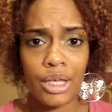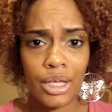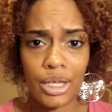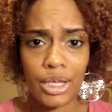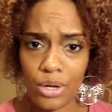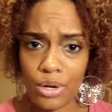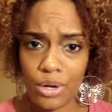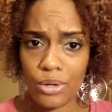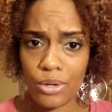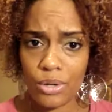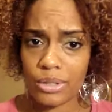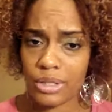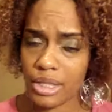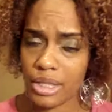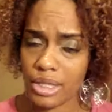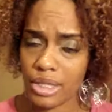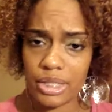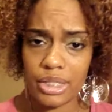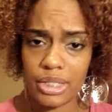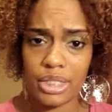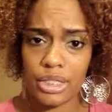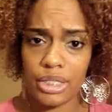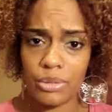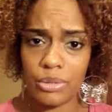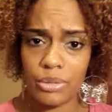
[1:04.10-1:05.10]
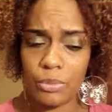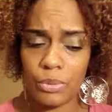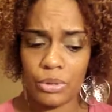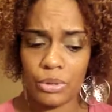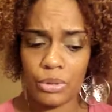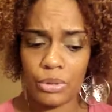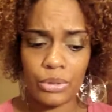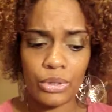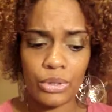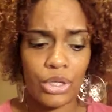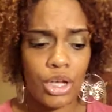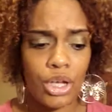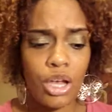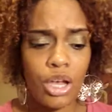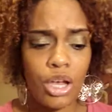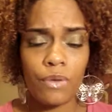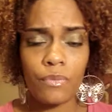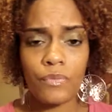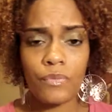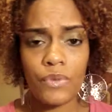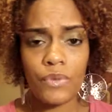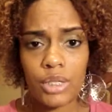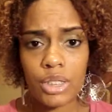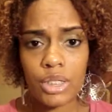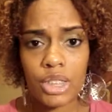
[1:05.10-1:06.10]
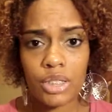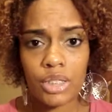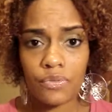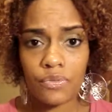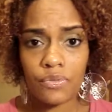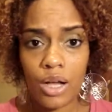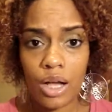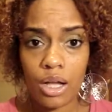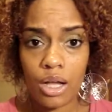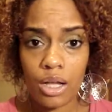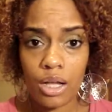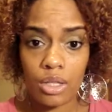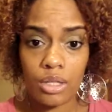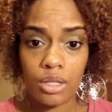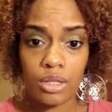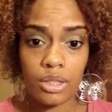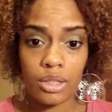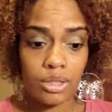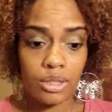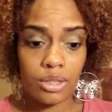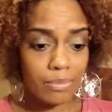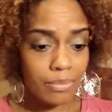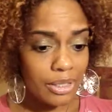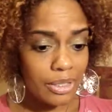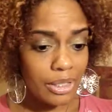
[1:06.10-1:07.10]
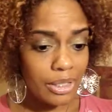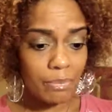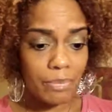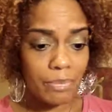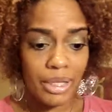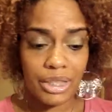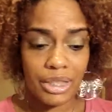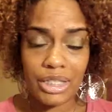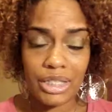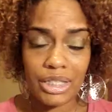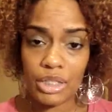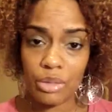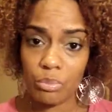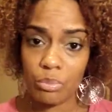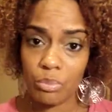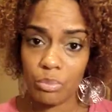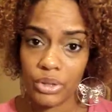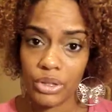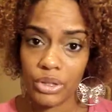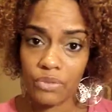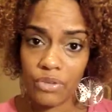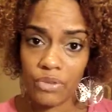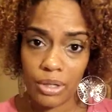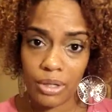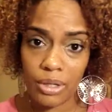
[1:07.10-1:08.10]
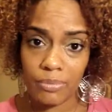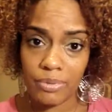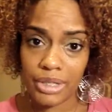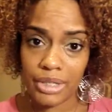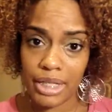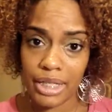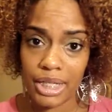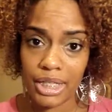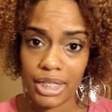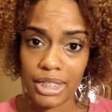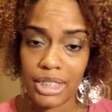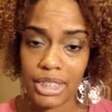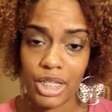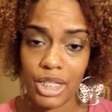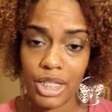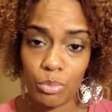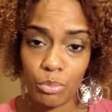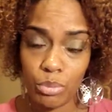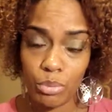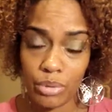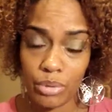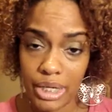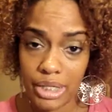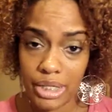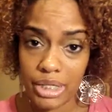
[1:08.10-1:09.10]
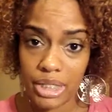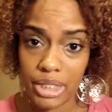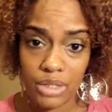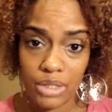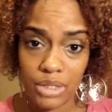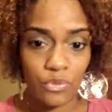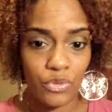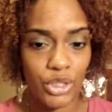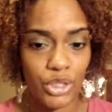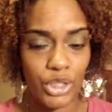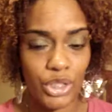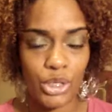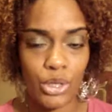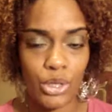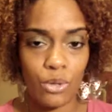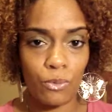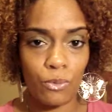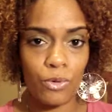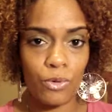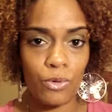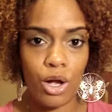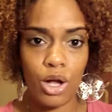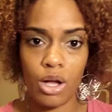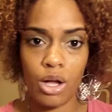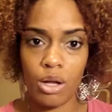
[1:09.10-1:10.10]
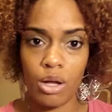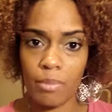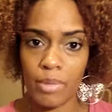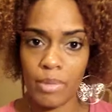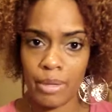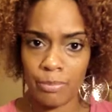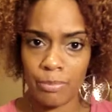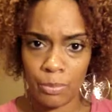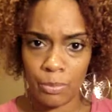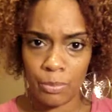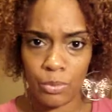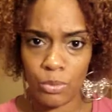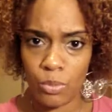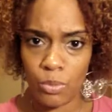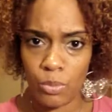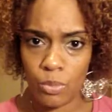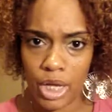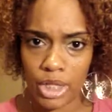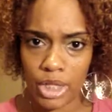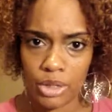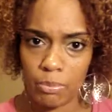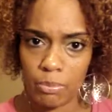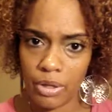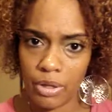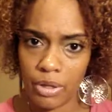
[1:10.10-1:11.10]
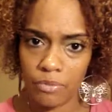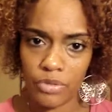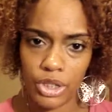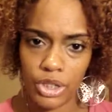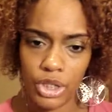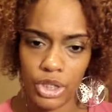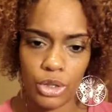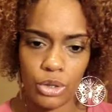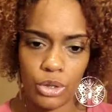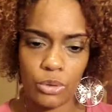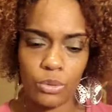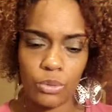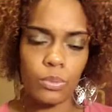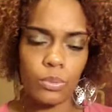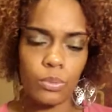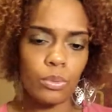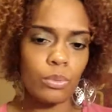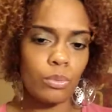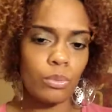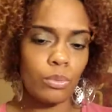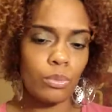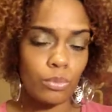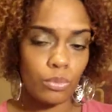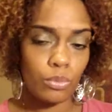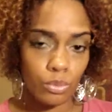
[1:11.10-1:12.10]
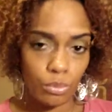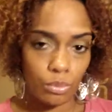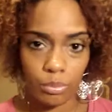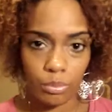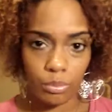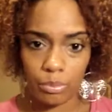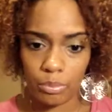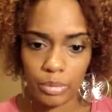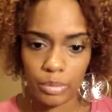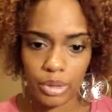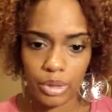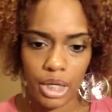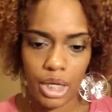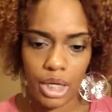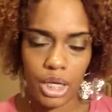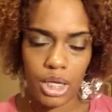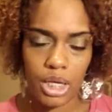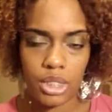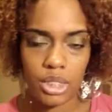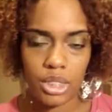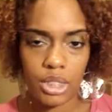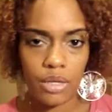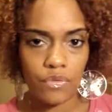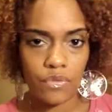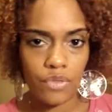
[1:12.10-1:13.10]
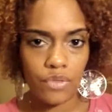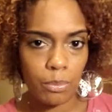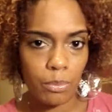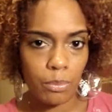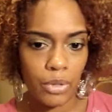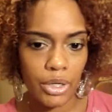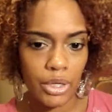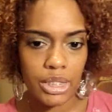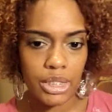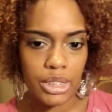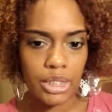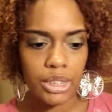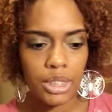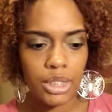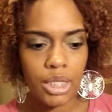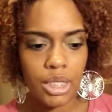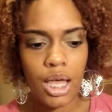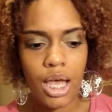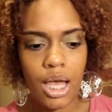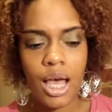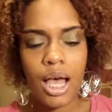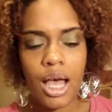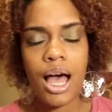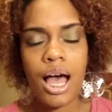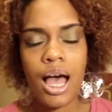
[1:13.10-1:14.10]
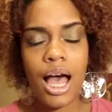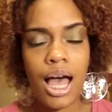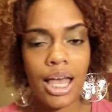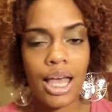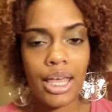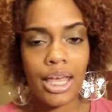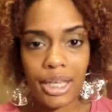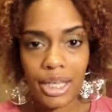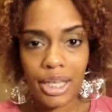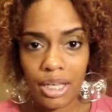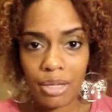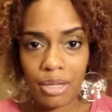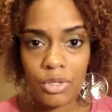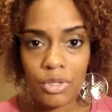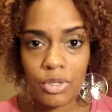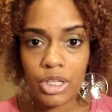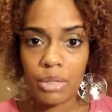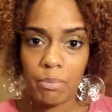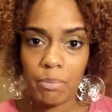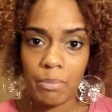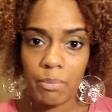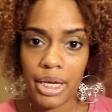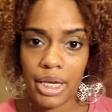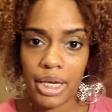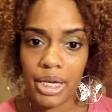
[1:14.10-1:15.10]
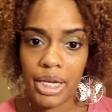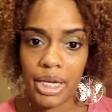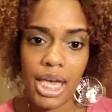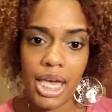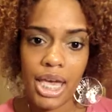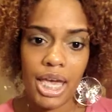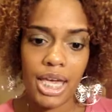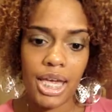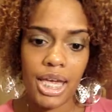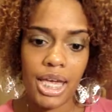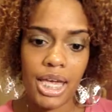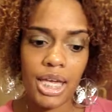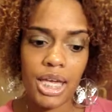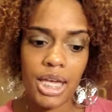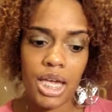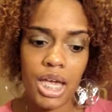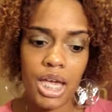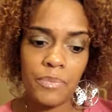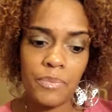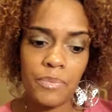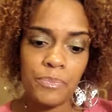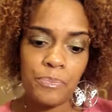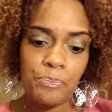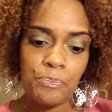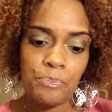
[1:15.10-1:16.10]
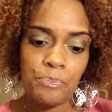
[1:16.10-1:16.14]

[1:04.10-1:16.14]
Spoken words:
in Ursula C's world. First of all, I'm gonna make this a brief update braces video for all my people who watch my video because of the braces. I am gonna make a